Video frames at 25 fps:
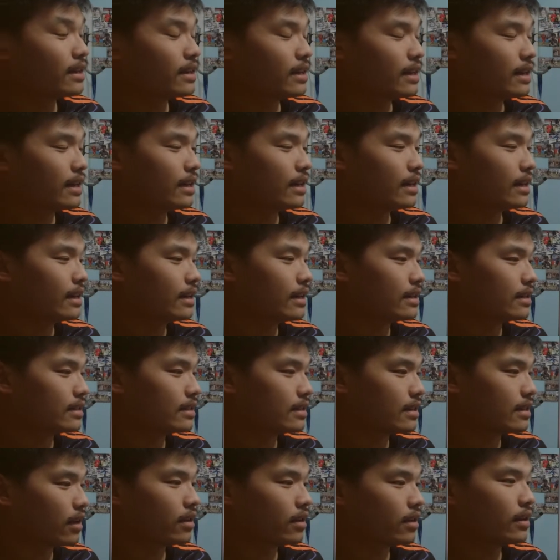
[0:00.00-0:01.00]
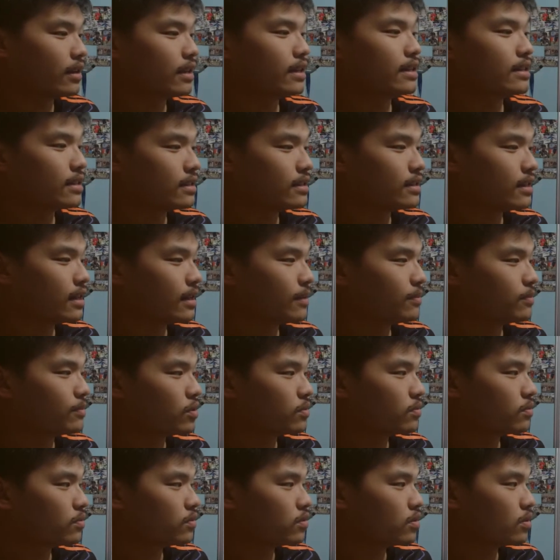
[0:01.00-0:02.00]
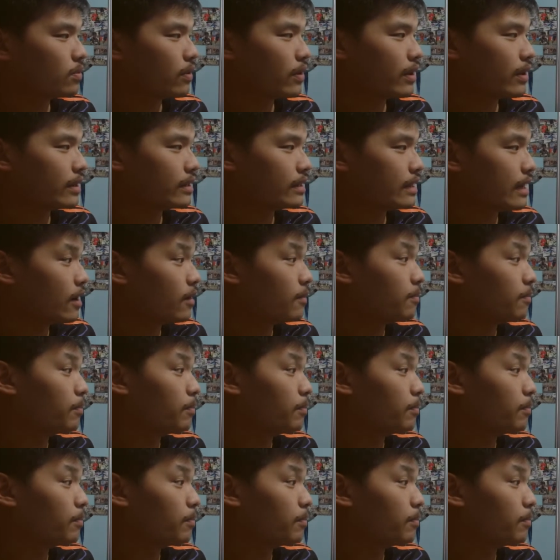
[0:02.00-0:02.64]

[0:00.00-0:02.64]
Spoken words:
is not an easy team to break down.